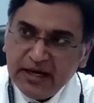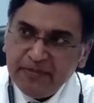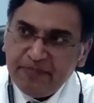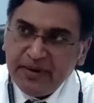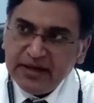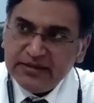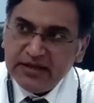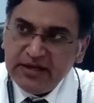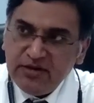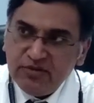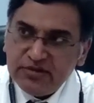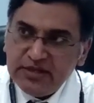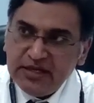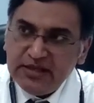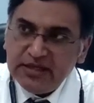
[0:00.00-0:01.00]
And partially
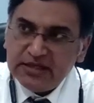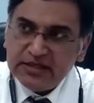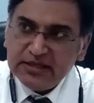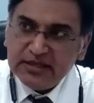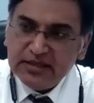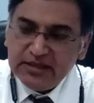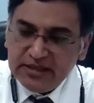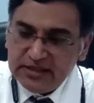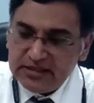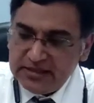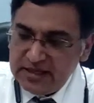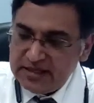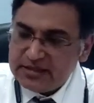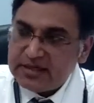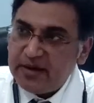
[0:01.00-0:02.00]
you see these
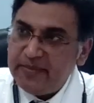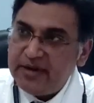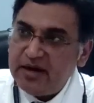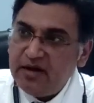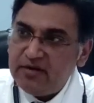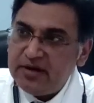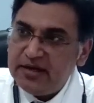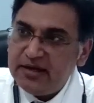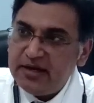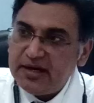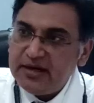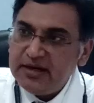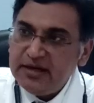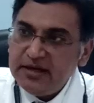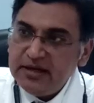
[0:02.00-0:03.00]
things coming out
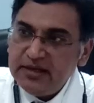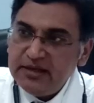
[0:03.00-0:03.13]
here.